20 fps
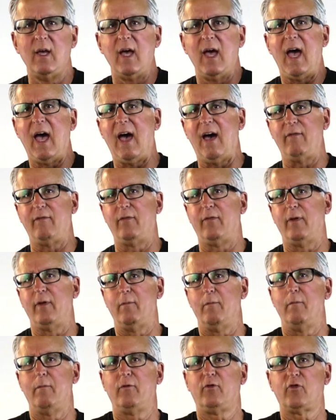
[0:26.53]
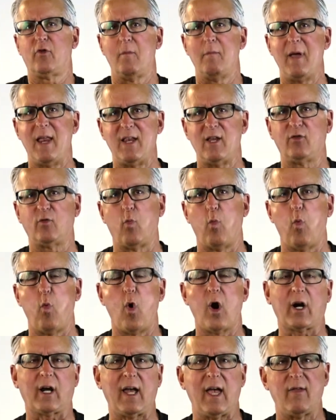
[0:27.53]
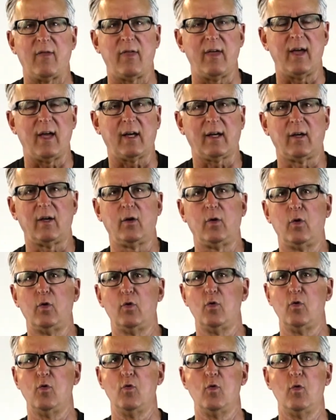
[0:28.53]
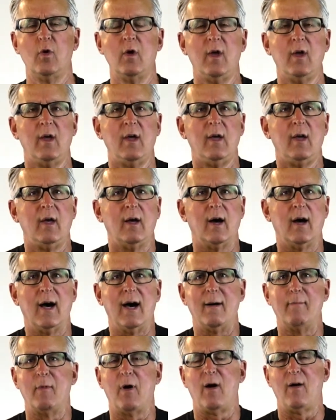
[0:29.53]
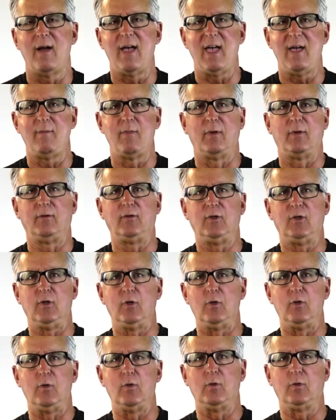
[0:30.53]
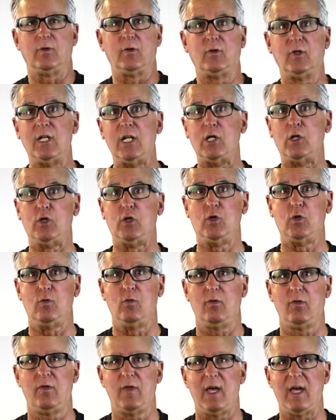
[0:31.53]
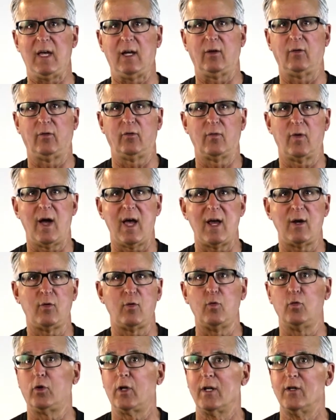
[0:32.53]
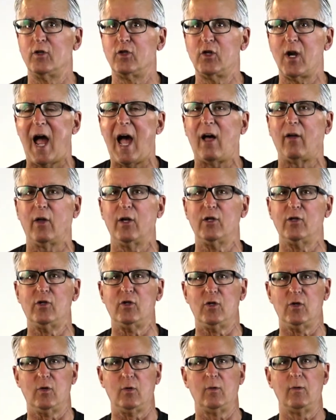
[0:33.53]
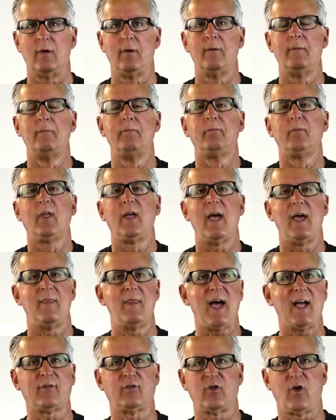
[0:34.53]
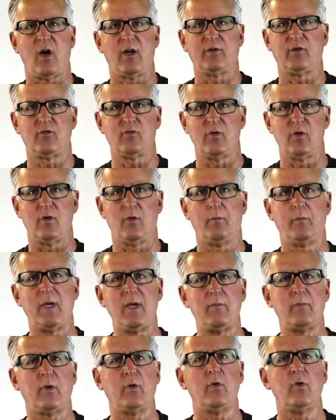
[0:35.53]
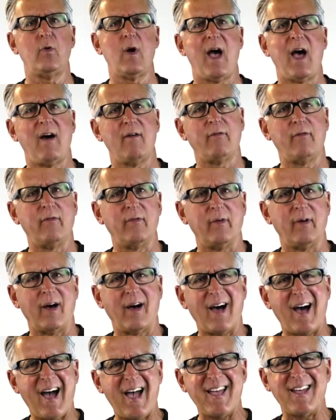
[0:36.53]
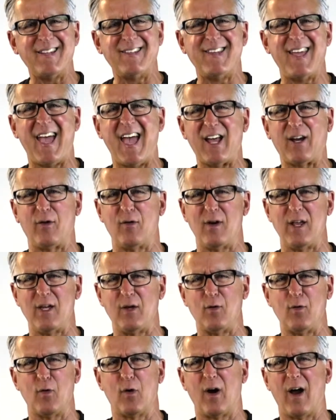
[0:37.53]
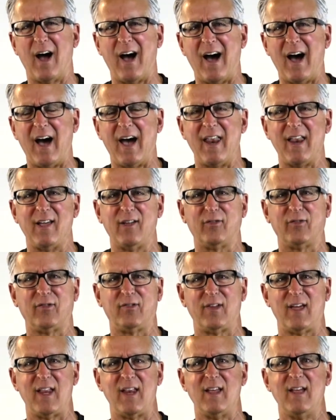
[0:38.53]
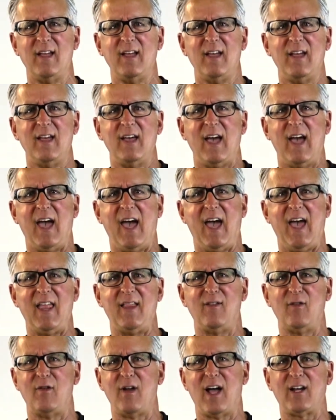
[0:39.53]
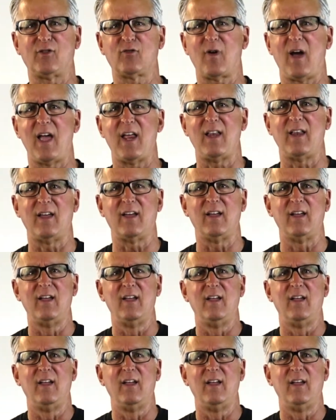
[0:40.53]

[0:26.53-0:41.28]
have tremendous work ethic, who are able to teach you things, right? Who can challenge you. And that's all true. People who have a high integrity, who are honest, and they're not trying to